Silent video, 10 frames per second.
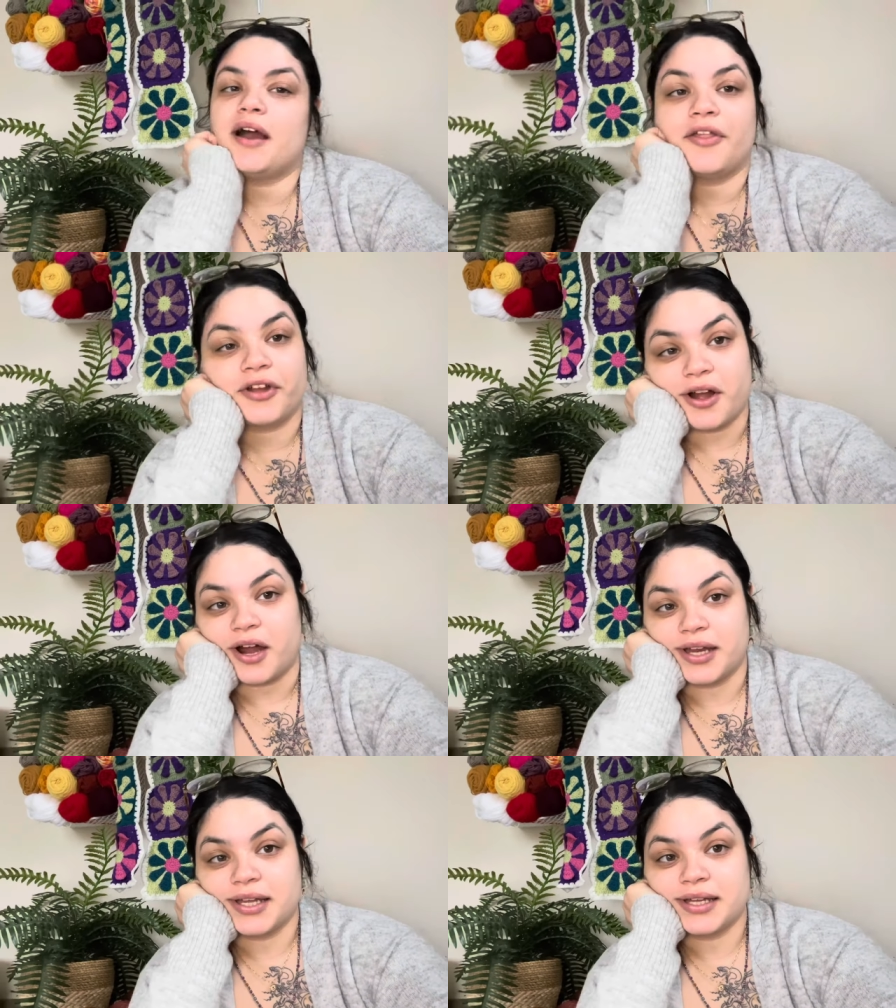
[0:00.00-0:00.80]
other
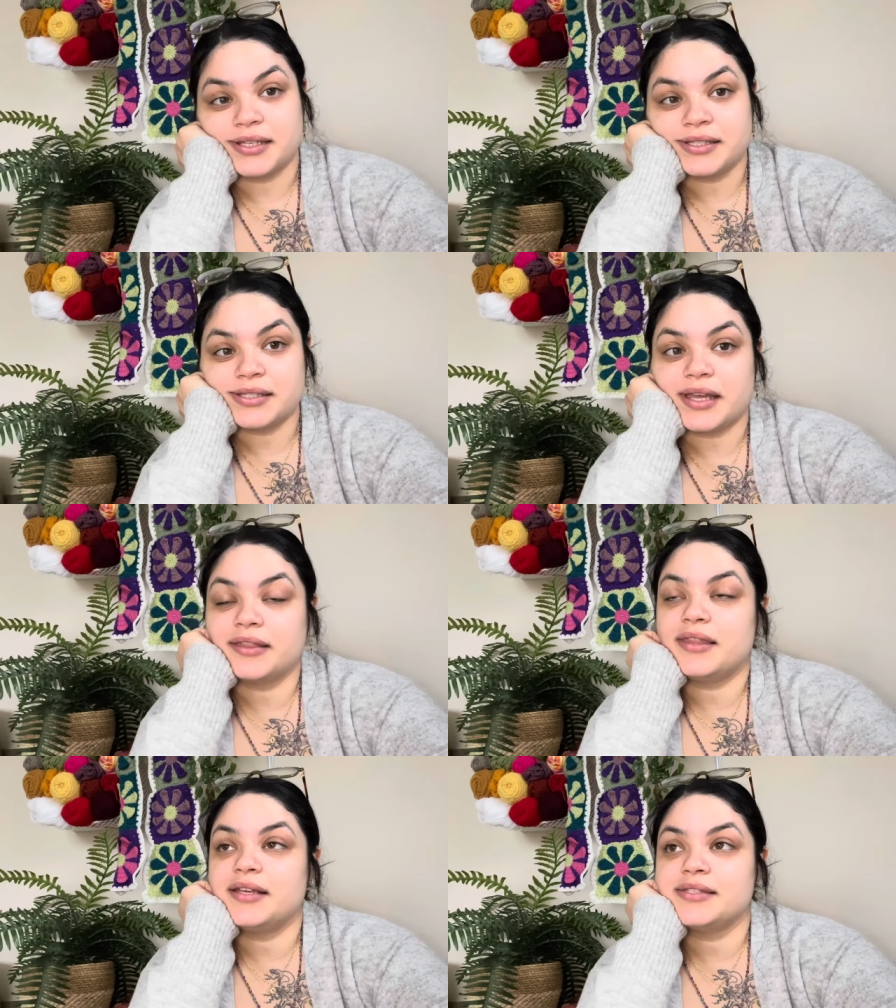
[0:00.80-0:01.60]
cardigans
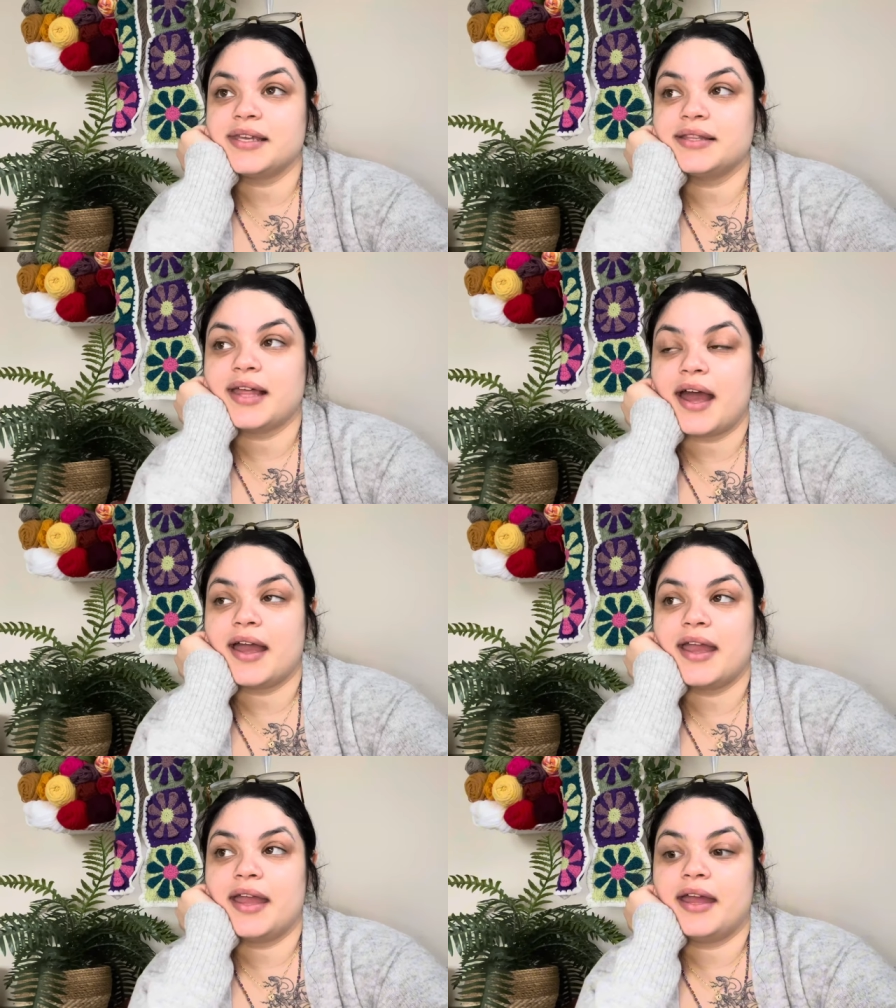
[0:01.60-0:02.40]
and things like
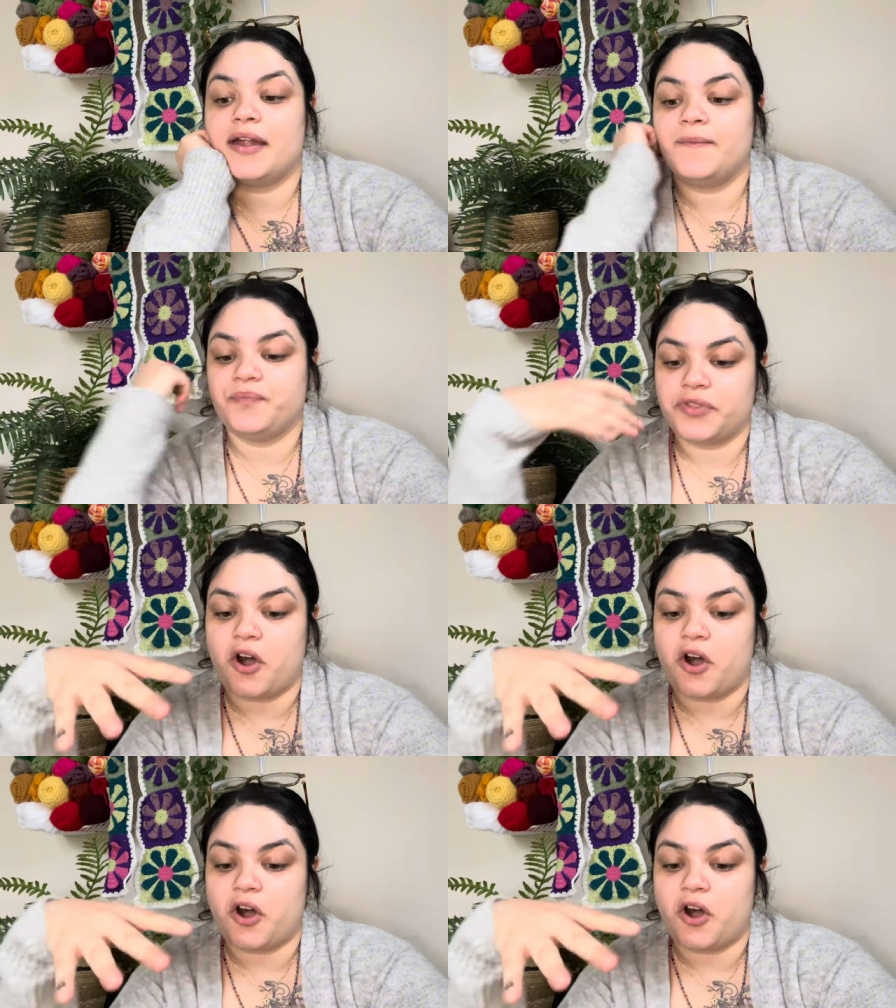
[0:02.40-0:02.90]
that and